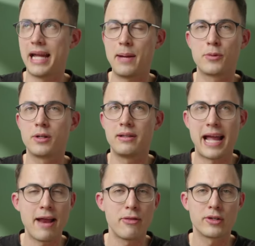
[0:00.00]

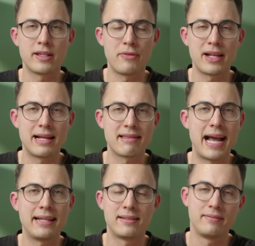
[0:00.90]
April 8th or something like
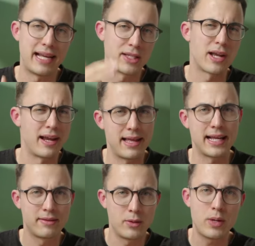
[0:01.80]
that. That's kind of
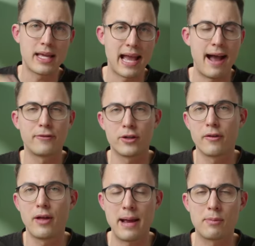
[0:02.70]
like the week
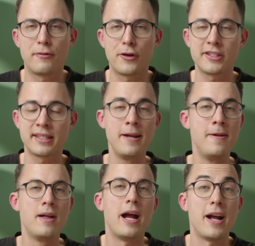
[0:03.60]
after April 1st.
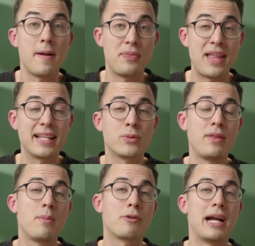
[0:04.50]
Um, that's
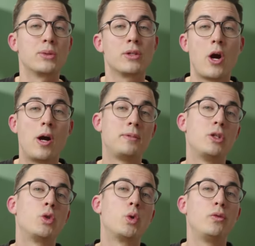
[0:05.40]
when the price will go up
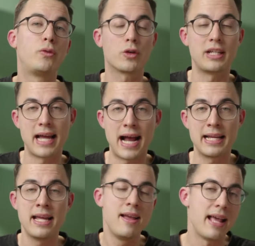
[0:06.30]
to
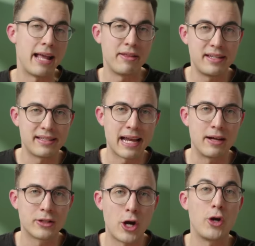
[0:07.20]
249 and the
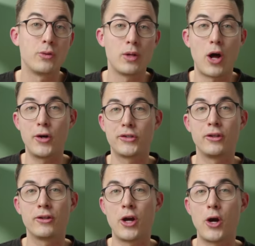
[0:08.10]
discount code will
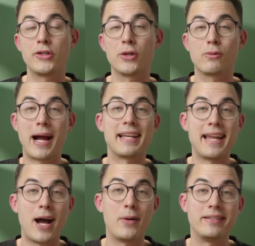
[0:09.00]
also go. So right
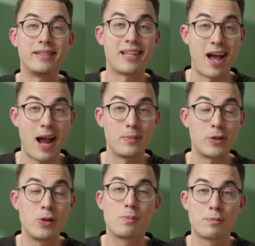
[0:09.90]
now is the time
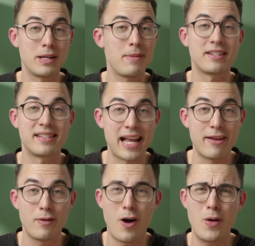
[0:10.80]
to pretty much
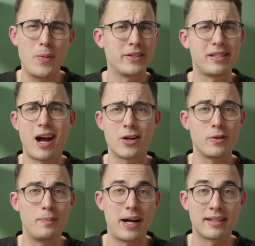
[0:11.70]
save almost
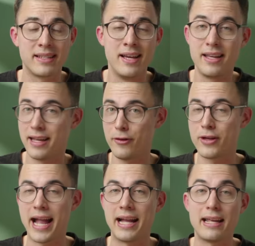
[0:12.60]
100 bucks if
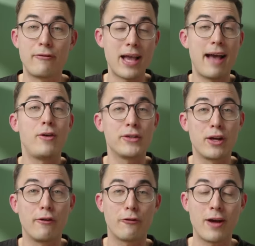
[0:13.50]
you can. If you have
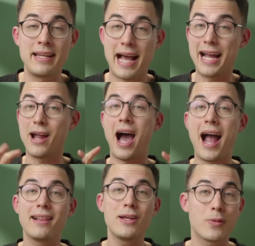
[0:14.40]
also a friend, I
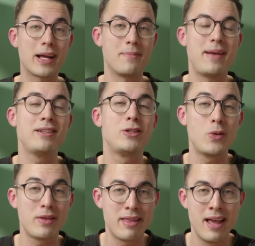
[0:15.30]
highly recommend
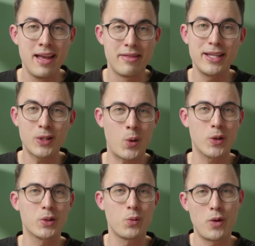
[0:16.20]
doing this
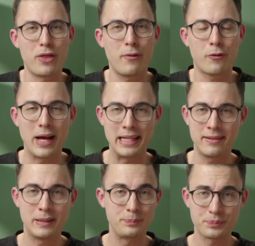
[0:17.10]
course with a
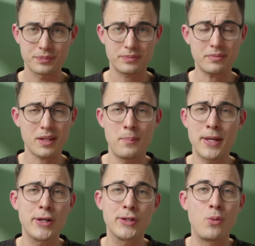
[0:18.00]
friend
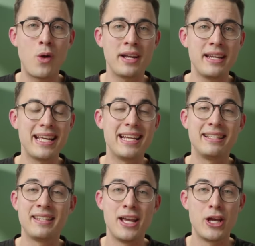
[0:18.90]
because one
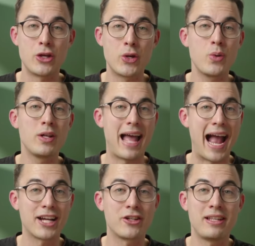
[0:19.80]
is you will
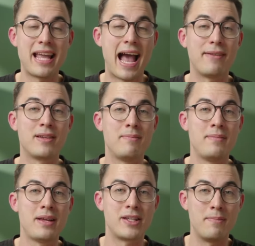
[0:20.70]
actually have
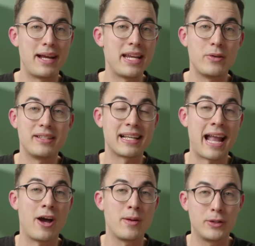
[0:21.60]
some somebody who's
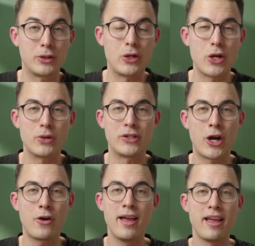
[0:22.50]
accountable to you.
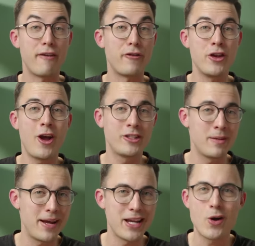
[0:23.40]
So if you know
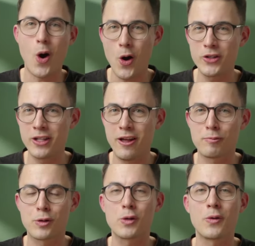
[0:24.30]
somebody who also
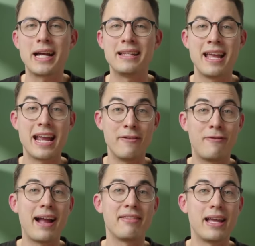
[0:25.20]
love Procreate,
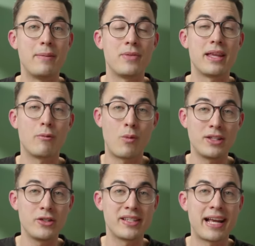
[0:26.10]
invite them.
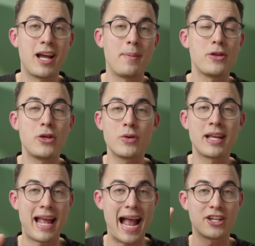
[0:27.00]
Once you sign up, you
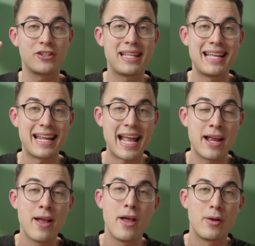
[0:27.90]
can actually get
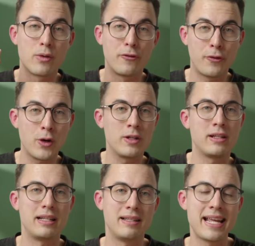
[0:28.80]
a
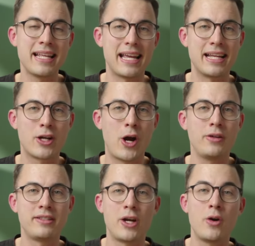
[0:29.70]
referral link and
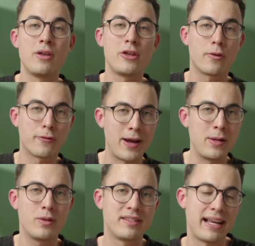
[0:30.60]
code so your
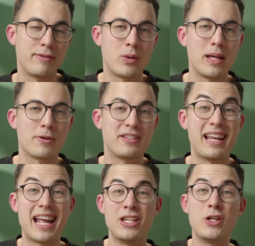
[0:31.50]
friend will save
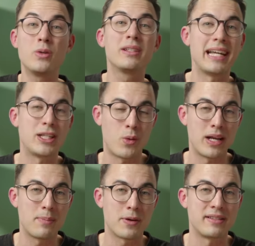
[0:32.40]
20% and you'll get
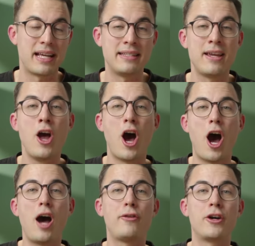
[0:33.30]
20%
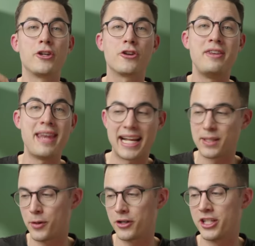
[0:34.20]
off on your
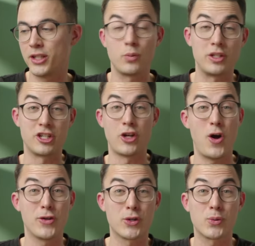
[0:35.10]
next purchase, which is
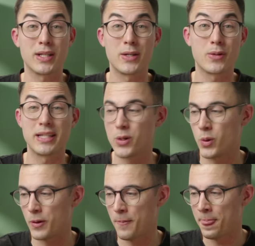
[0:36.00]
also really really
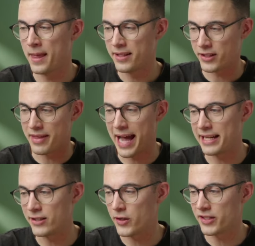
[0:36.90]
cool. So
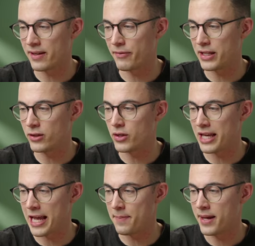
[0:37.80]
that is also something to
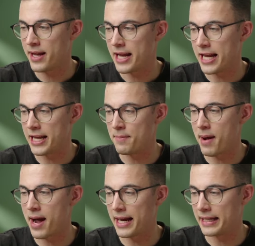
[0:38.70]
keep in
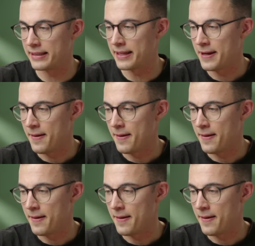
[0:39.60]
mind.